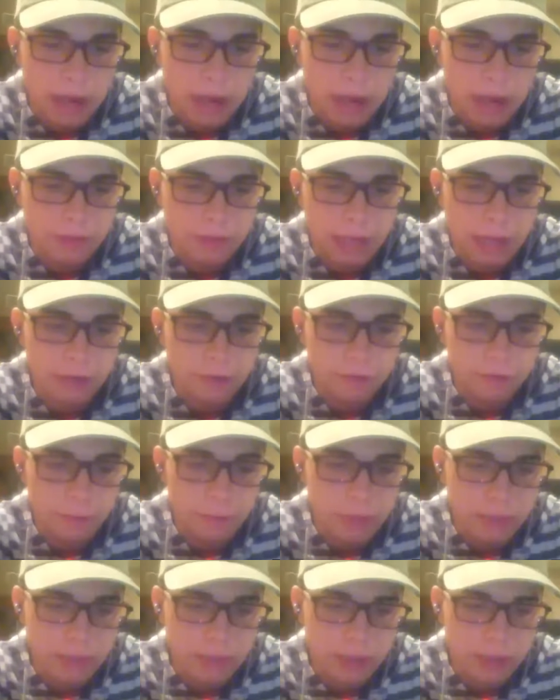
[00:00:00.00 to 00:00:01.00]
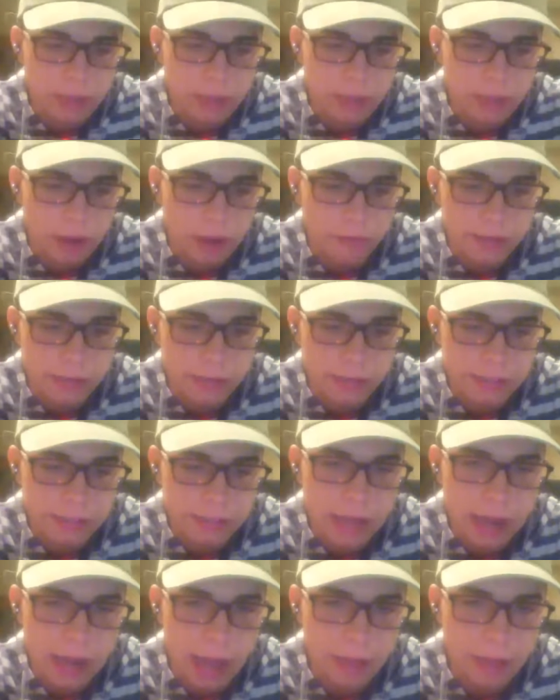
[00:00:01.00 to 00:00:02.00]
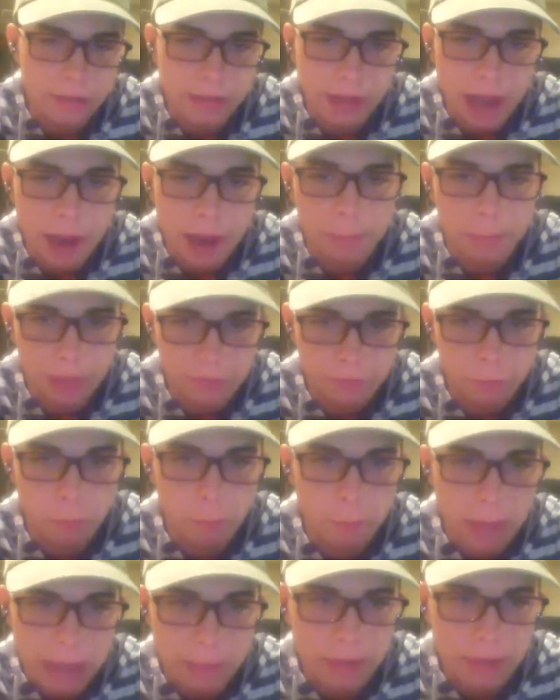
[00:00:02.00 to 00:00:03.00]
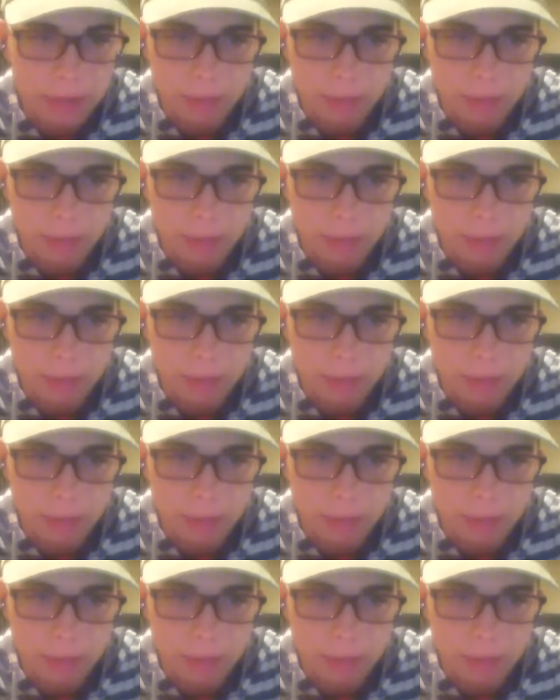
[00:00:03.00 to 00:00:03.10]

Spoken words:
kind of getting from this conversation is that at the top level, maybe